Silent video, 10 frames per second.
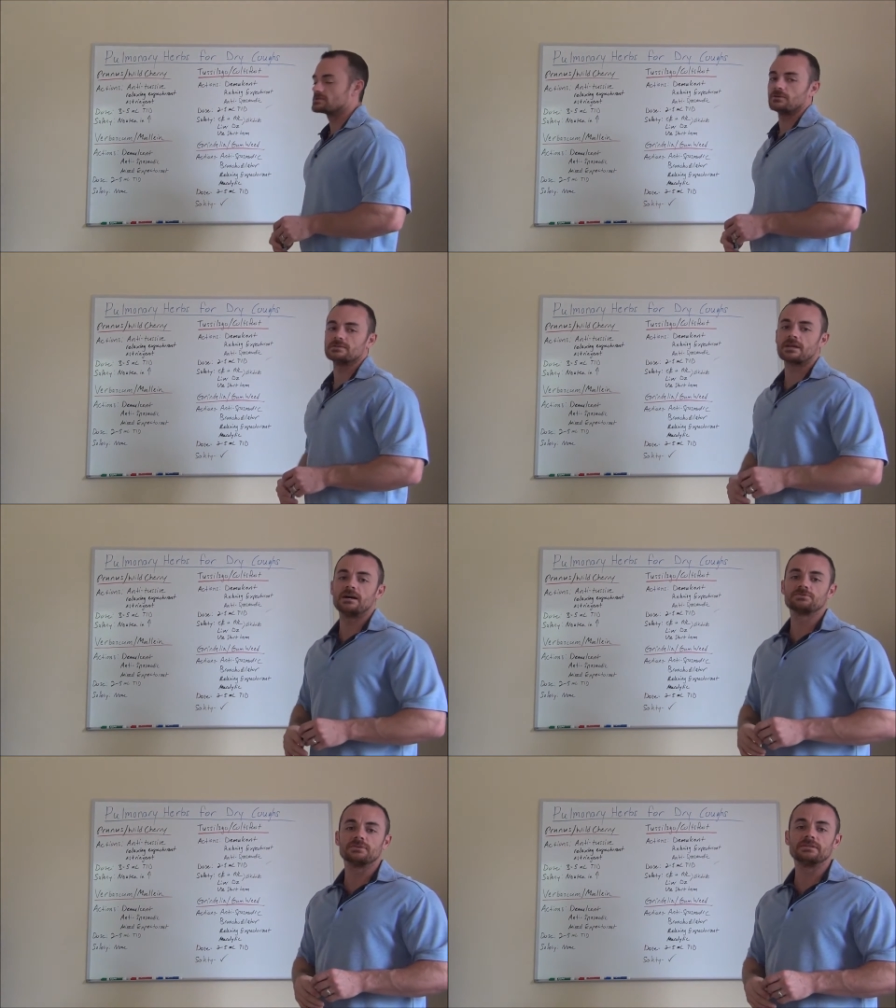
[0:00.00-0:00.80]
so it's
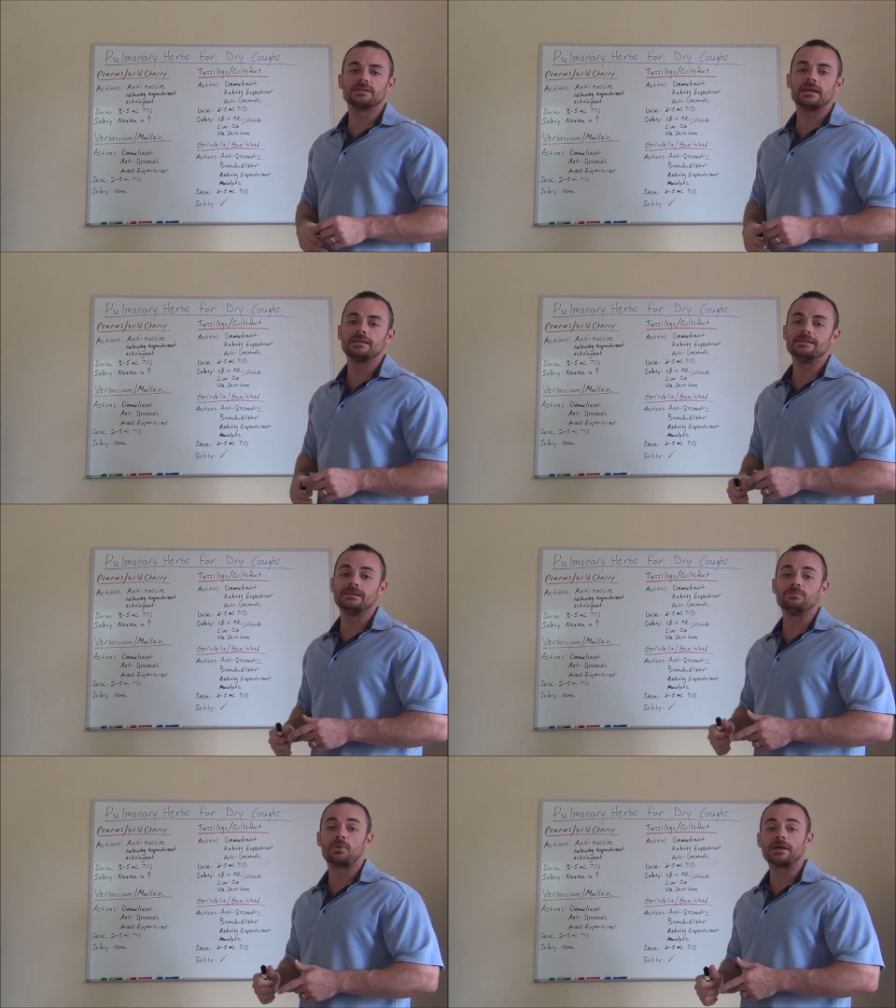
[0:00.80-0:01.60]
contraindicated
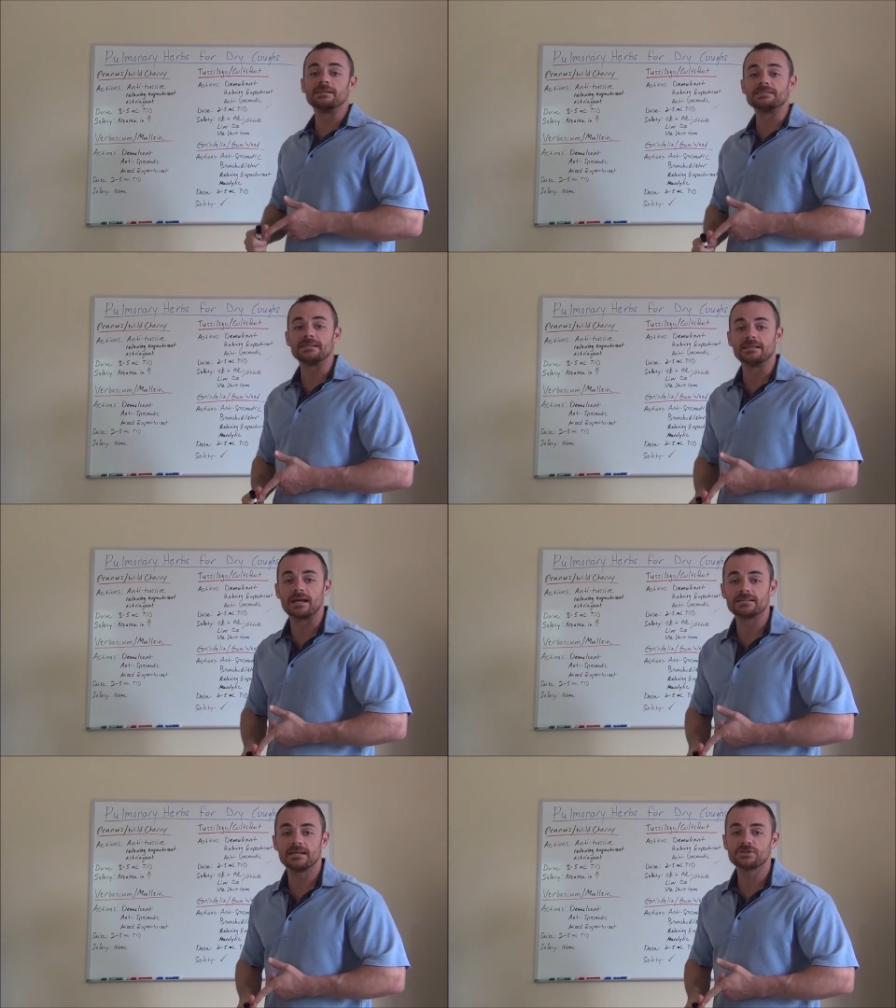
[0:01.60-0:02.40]
in pregnancy and
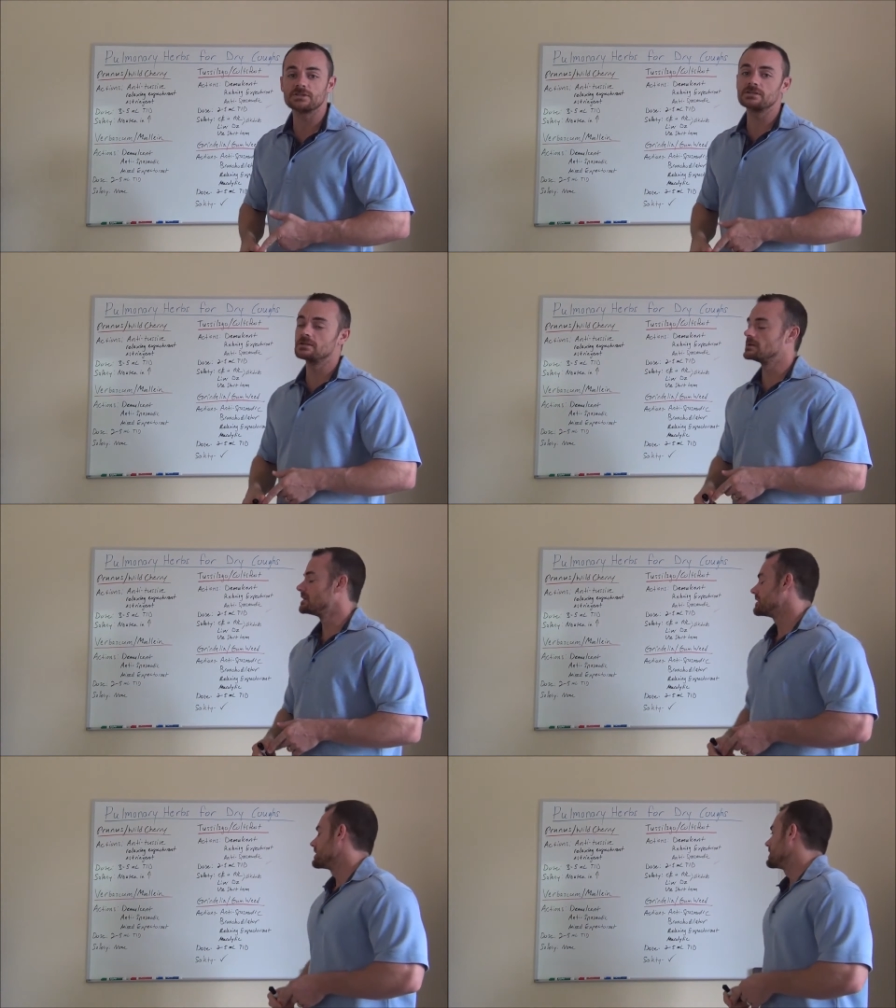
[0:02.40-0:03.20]
lactation.
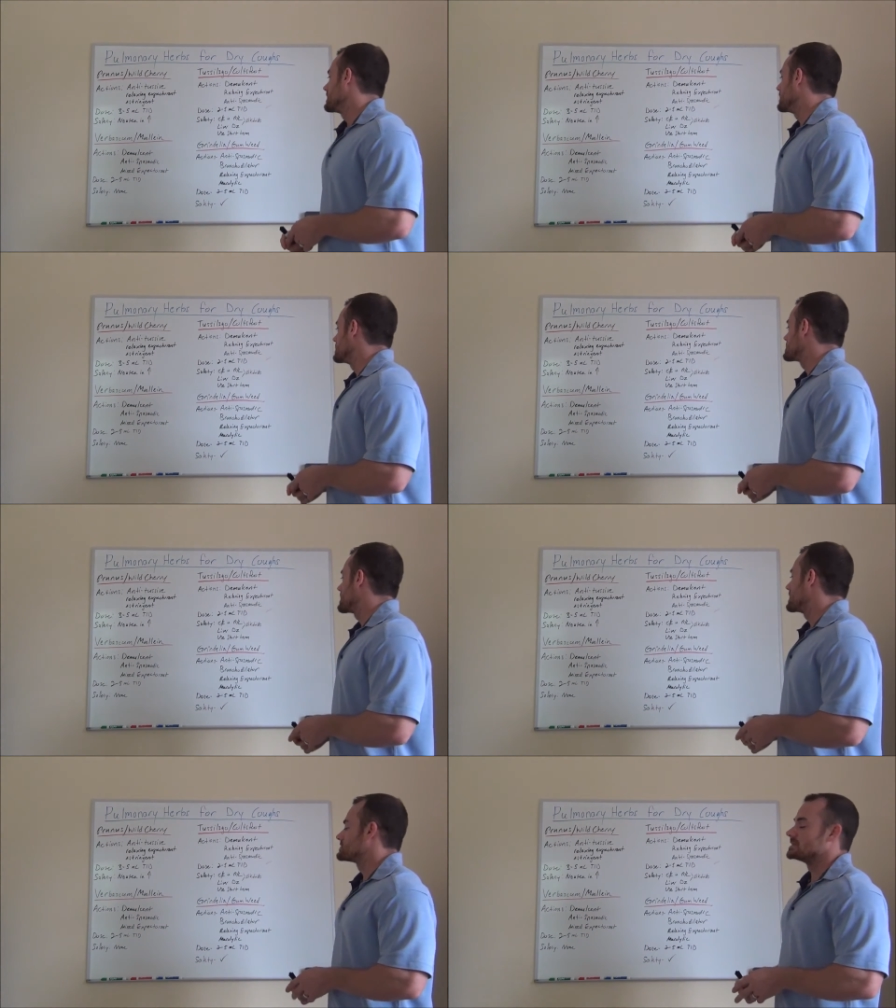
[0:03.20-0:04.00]

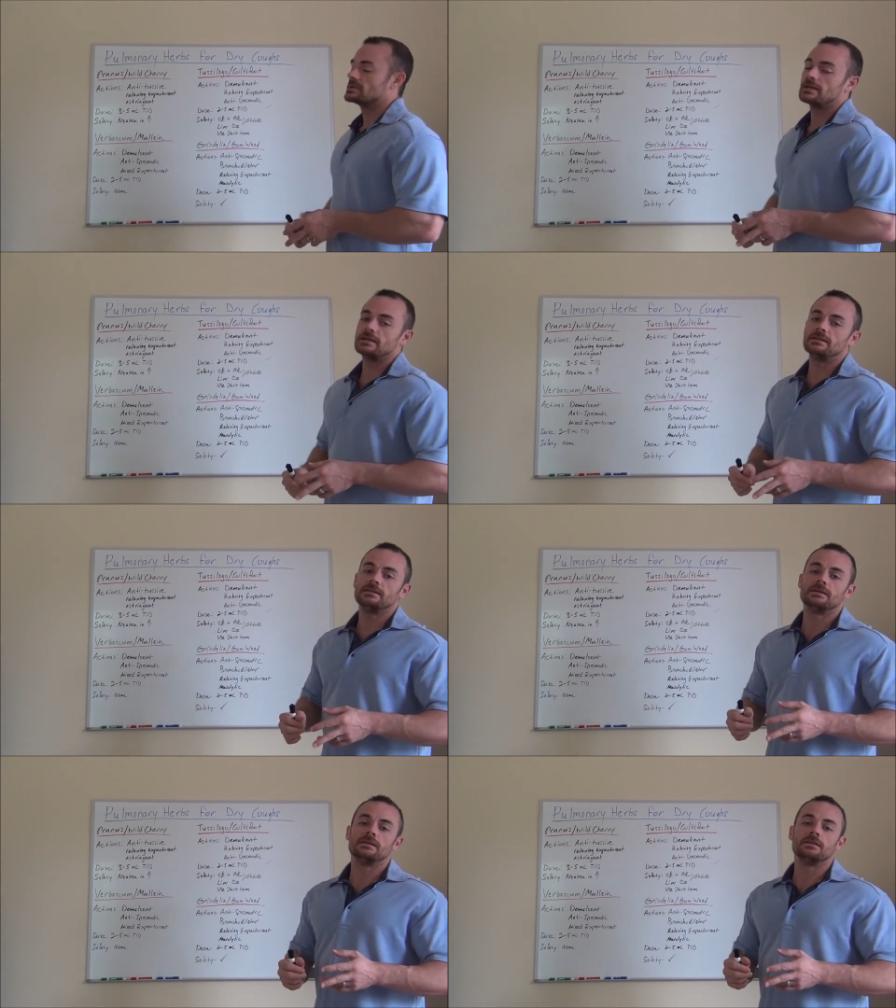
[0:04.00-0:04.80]
It's contraindicated
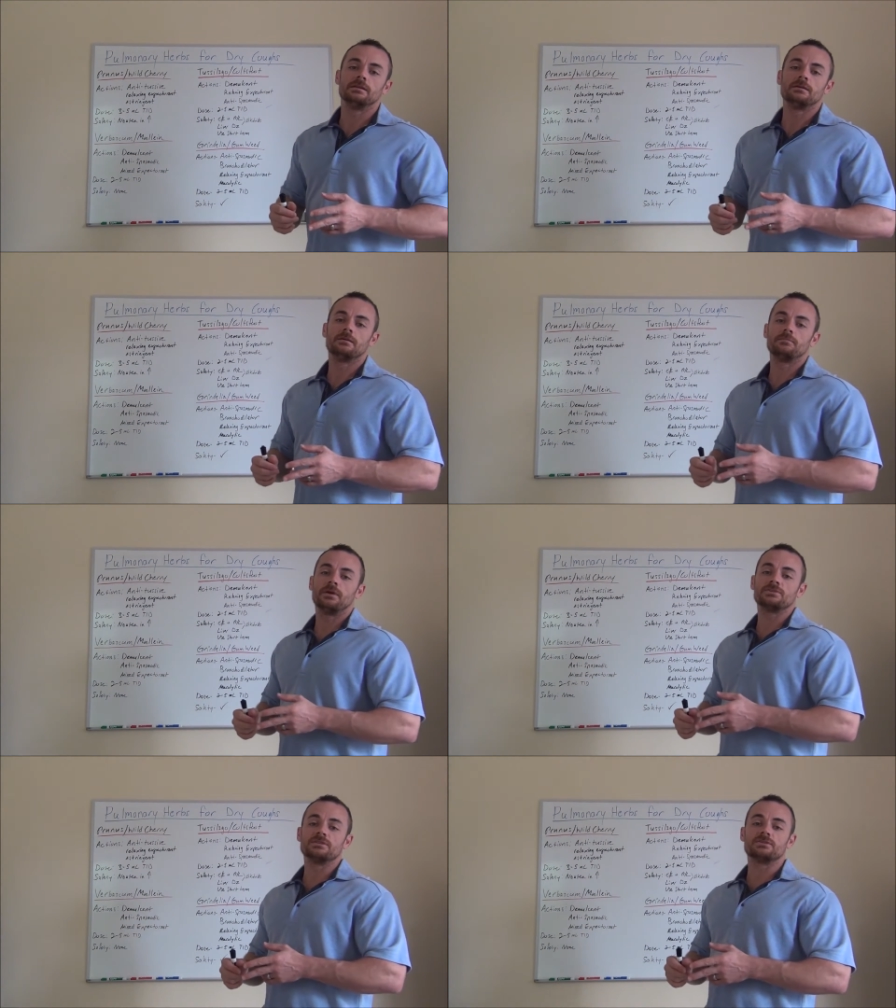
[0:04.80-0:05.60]
in
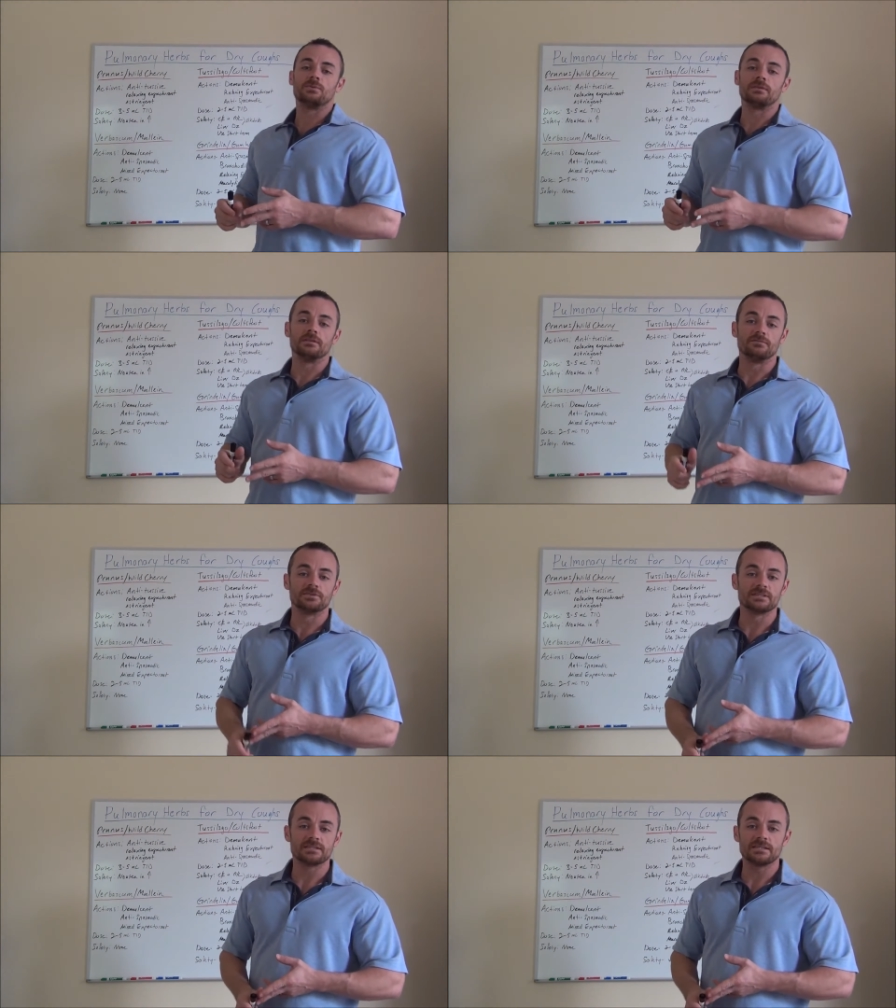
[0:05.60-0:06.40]
patients with
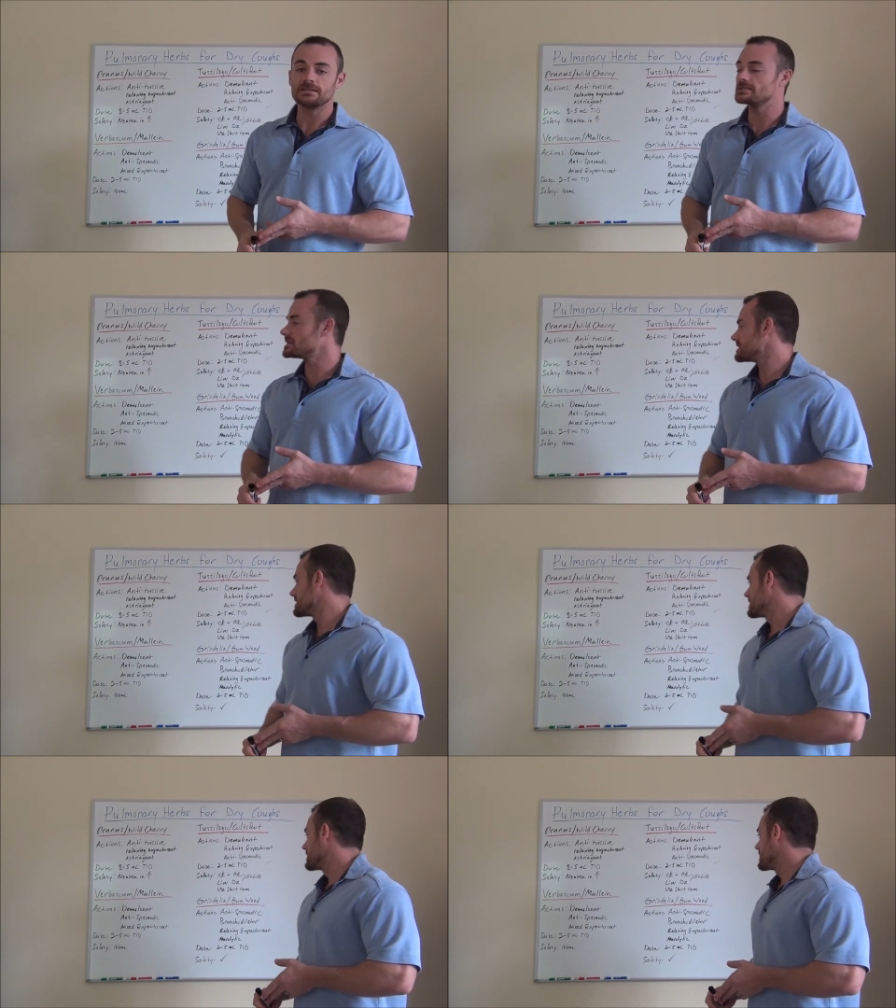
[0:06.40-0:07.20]
liver
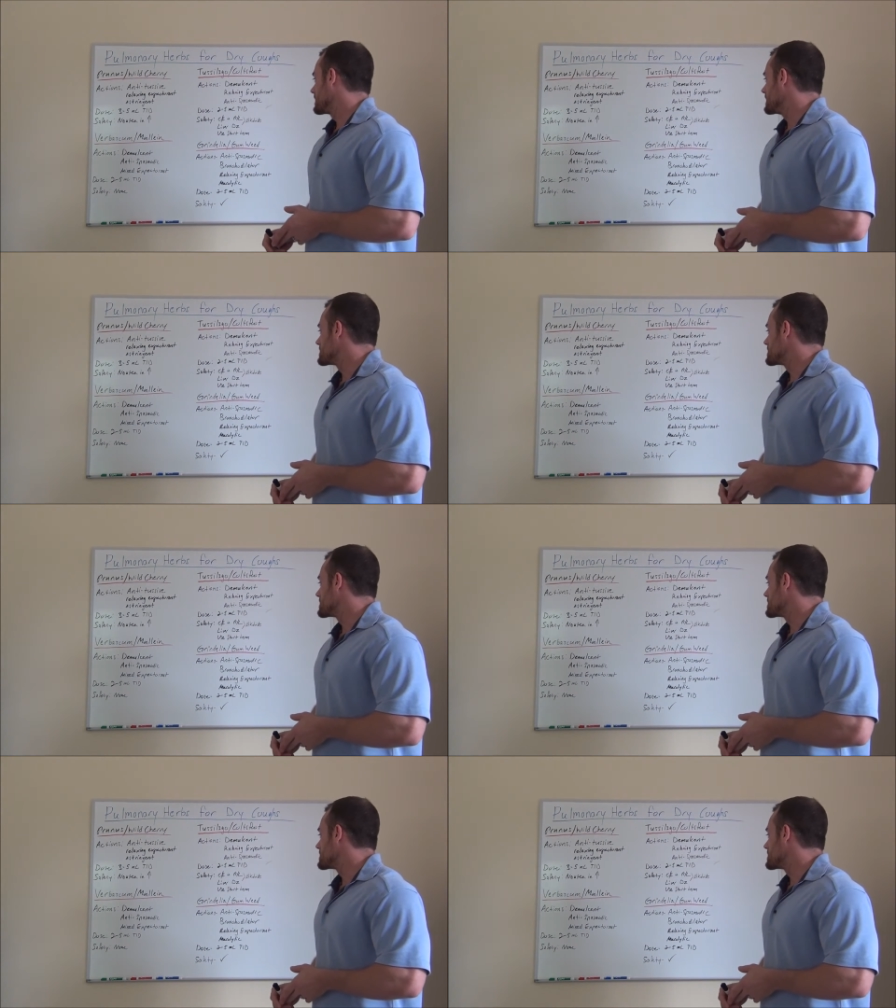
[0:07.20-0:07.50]
disease, and